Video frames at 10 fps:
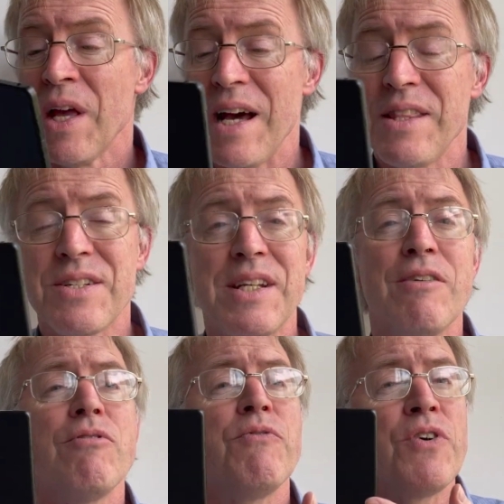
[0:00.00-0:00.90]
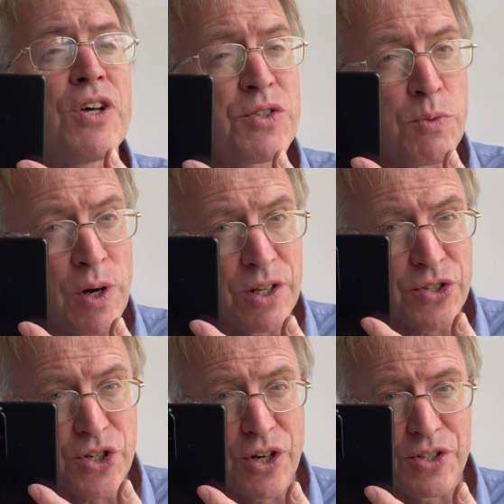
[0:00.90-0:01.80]
And there's now reverse wireless
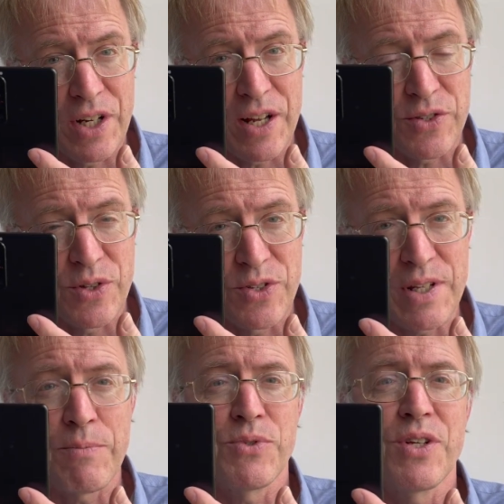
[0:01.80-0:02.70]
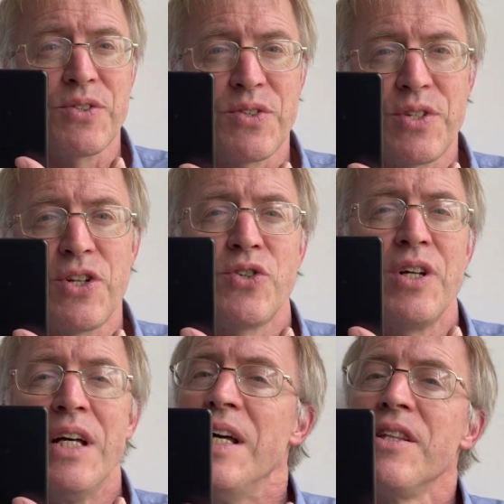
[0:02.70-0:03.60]
charging, as on the Samsungs, etc.
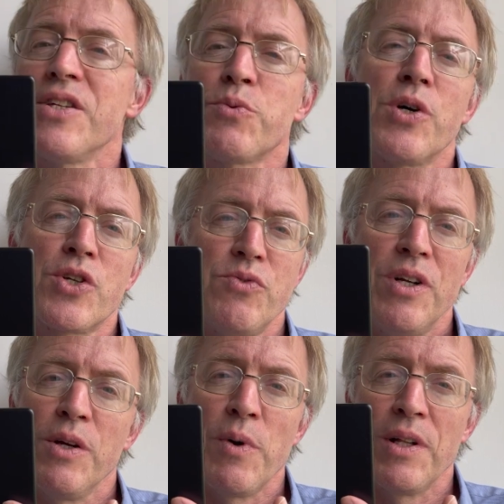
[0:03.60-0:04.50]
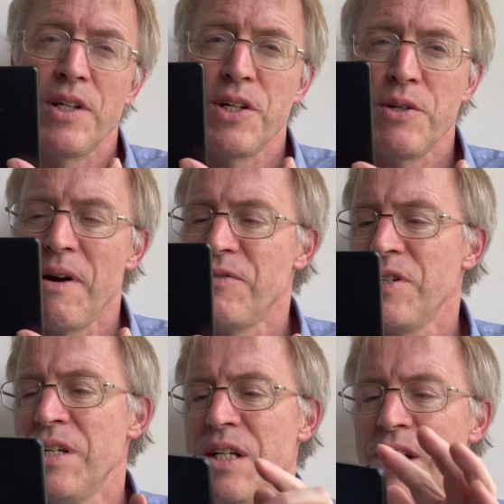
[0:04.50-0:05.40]
This works really well. You do have
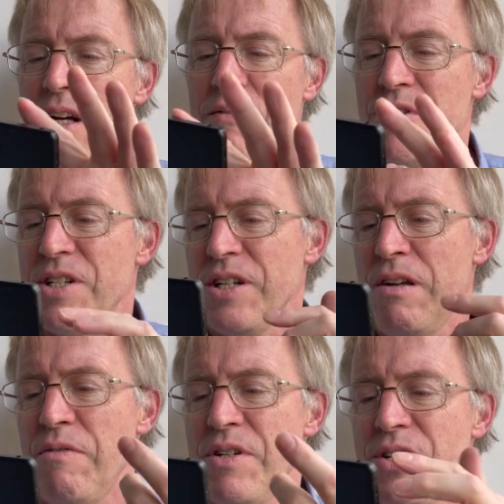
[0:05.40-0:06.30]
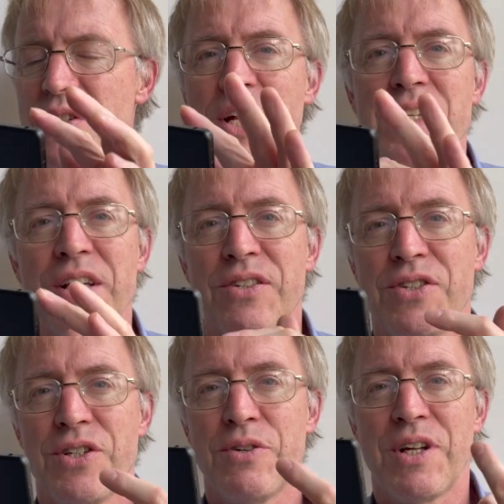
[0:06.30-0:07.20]
to kind of dive into settings
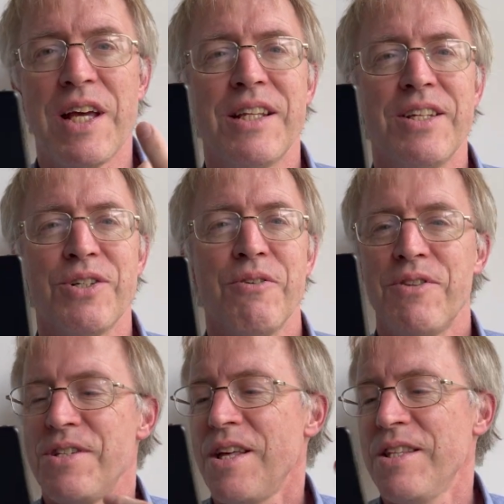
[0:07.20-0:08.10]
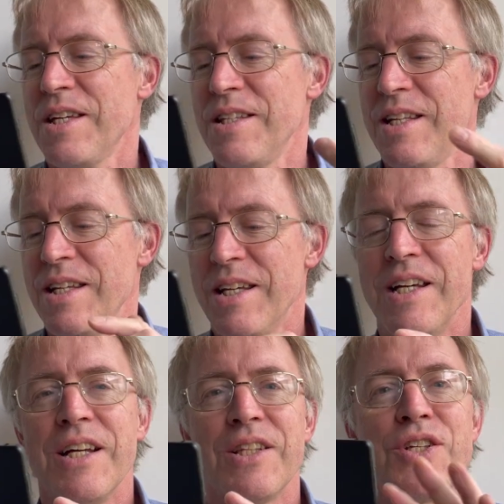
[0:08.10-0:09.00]
to kick this off. There's nothing in the,
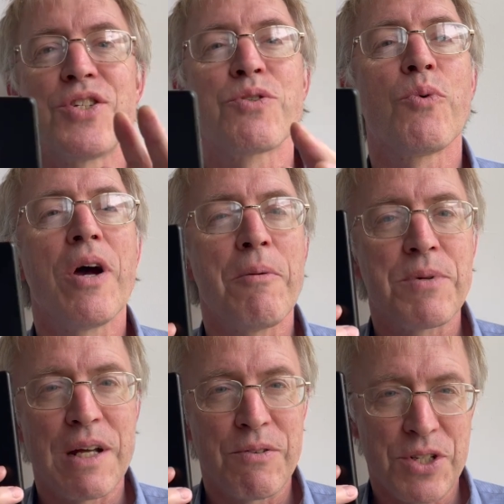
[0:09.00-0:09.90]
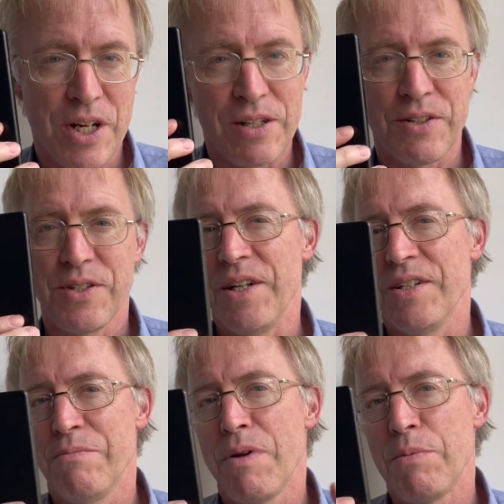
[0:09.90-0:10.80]
the swipe down tile
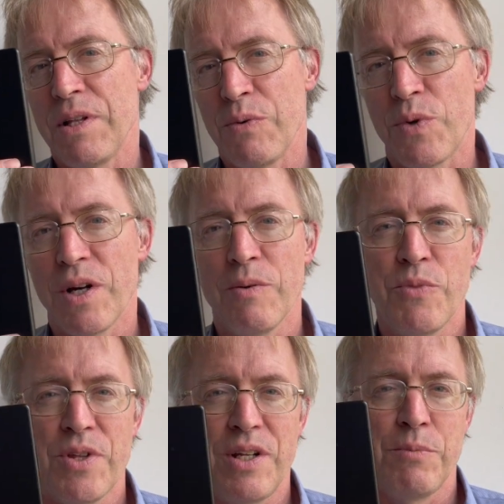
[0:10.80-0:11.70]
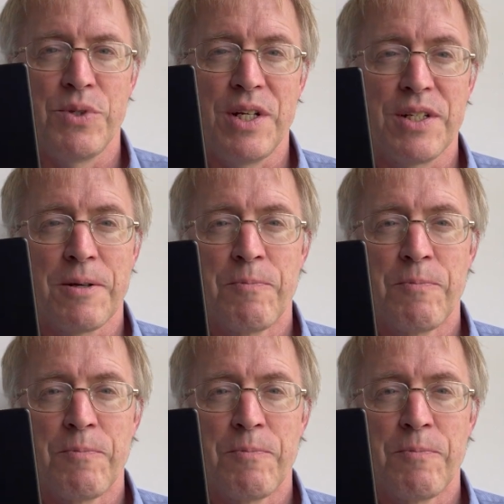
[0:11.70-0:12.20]
center. Maybe that will come with an update.